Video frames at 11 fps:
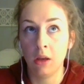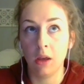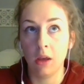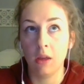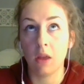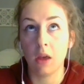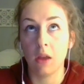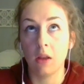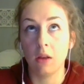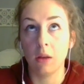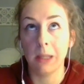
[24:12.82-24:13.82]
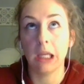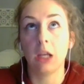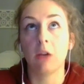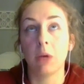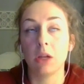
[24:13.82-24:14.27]
and then the
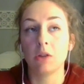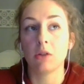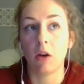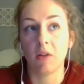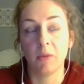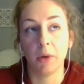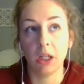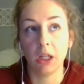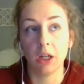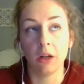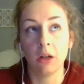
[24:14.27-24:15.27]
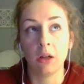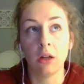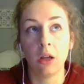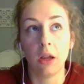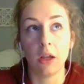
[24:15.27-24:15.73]
beginning of my sophomore year
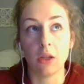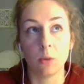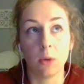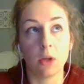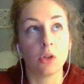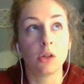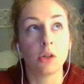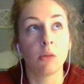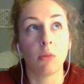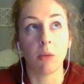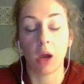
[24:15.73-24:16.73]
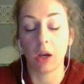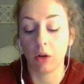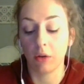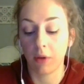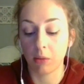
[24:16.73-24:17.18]
I switched my
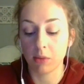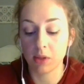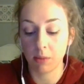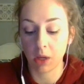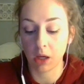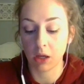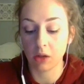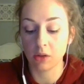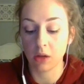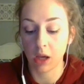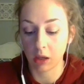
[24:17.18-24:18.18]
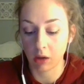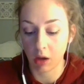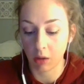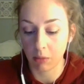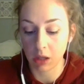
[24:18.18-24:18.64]
minor from Spanish to
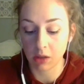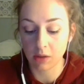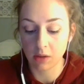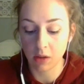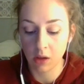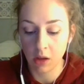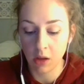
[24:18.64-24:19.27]
economics,